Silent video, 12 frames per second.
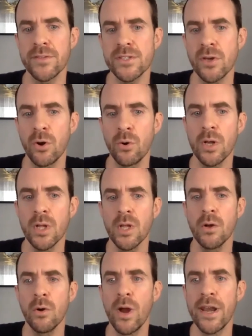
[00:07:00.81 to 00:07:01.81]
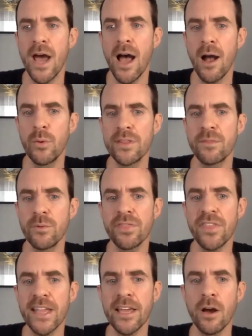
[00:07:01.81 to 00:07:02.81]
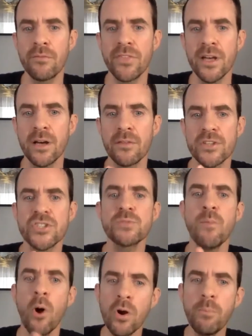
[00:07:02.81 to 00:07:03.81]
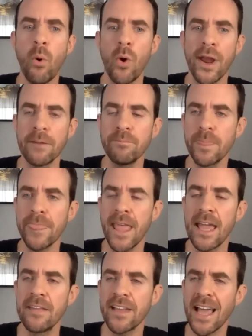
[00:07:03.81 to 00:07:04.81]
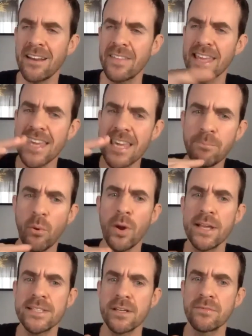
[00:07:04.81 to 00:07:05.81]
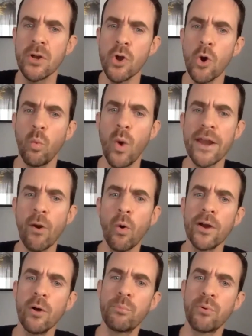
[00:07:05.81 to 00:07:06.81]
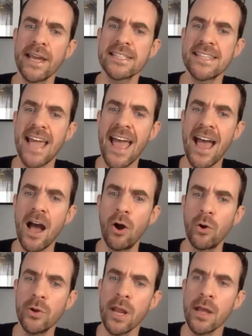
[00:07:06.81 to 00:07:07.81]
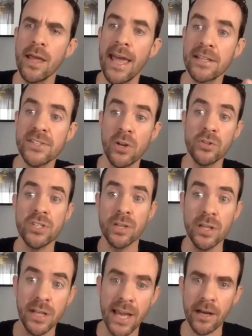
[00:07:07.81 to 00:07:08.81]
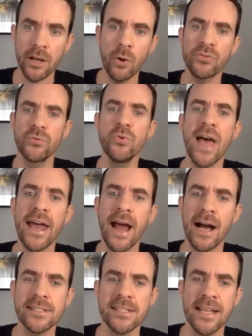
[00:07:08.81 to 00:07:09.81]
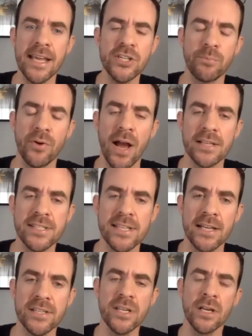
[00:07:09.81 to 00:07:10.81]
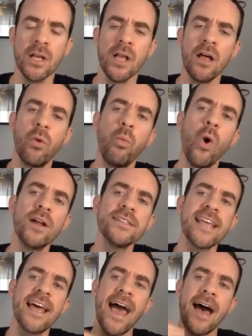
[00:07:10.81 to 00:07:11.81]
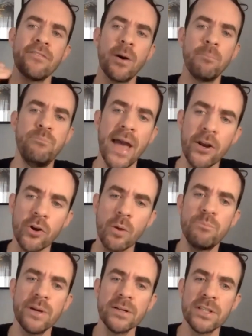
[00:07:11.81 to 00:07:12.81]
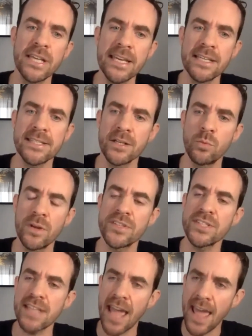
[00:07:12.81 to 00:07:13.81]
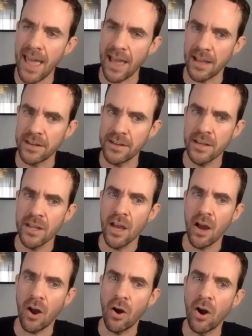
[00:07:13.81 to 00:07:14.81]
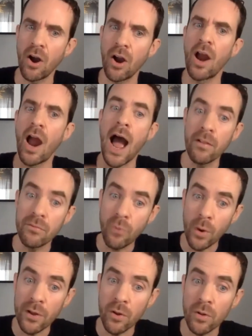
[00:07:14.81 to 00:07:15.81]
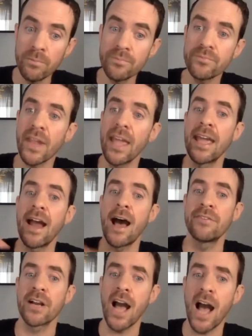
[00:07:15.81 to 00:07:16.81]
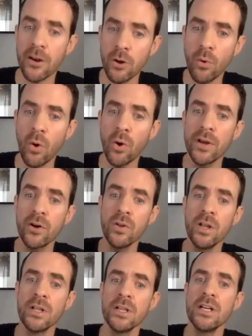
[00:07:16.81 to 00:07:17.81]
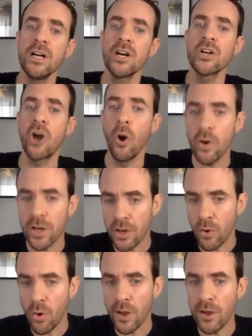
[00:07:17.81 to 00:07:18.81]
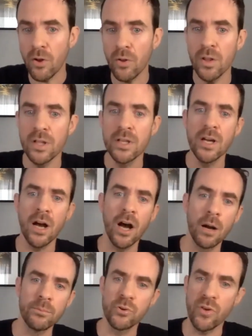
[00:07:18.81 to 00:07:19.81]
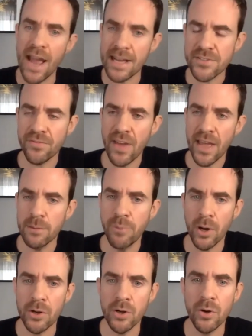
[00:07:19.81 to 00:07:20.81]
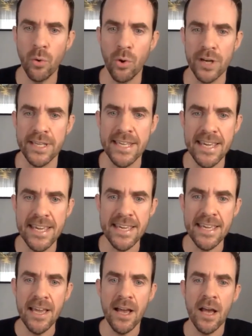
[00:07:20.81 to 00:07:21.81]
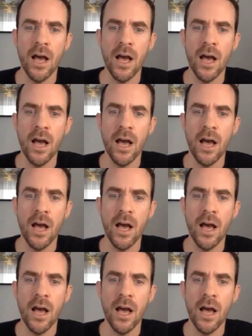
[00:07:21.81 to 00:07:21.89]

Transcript: So when we're thinking of the smoke point and kind of the heat points of when oil breaks down and starts to kind of go through that oxidation process, the ones that have a better ability to withstand are olive oil and avocado oil, coconut oil, grass-fed butter or ghee.